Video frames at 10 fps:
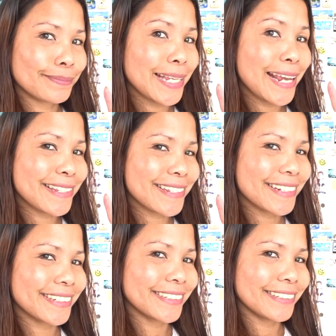
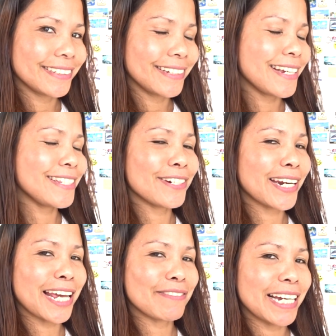Yes,
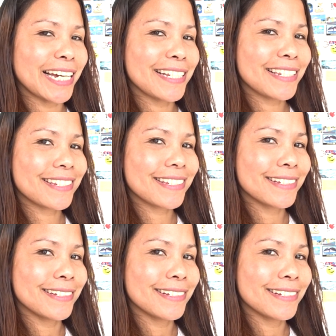enjoy life, guys.